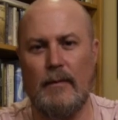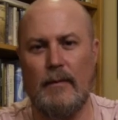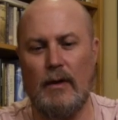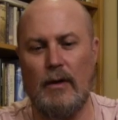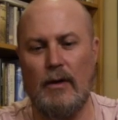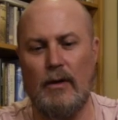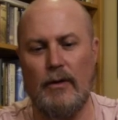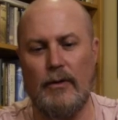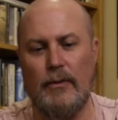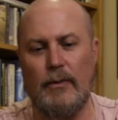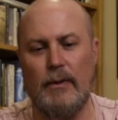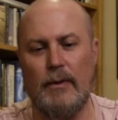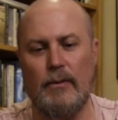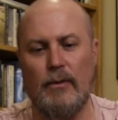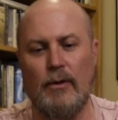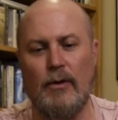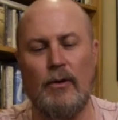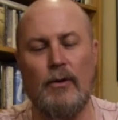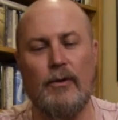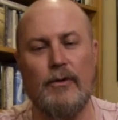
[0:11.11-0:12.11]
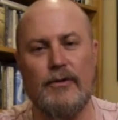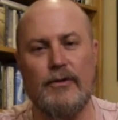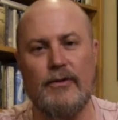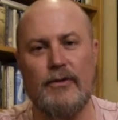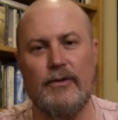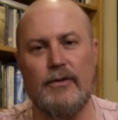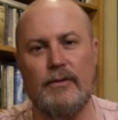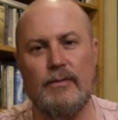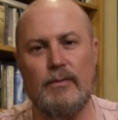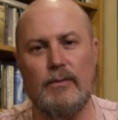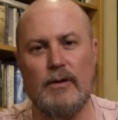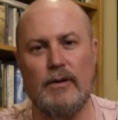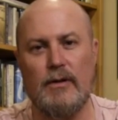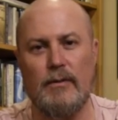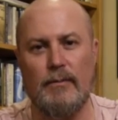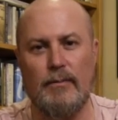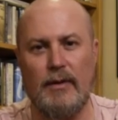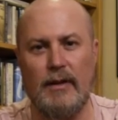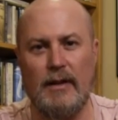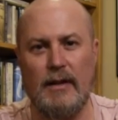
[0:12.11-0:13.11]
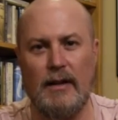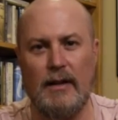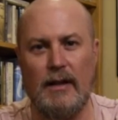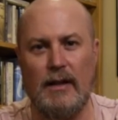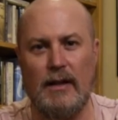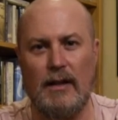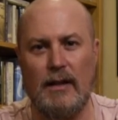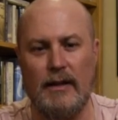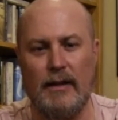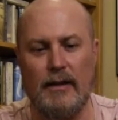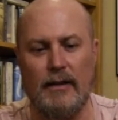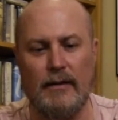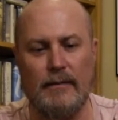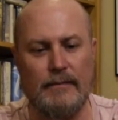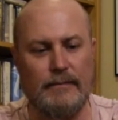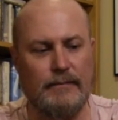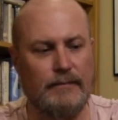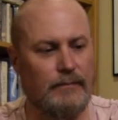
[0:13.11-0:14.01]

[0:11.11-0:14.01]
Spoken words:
All 3 rolls were completely clear.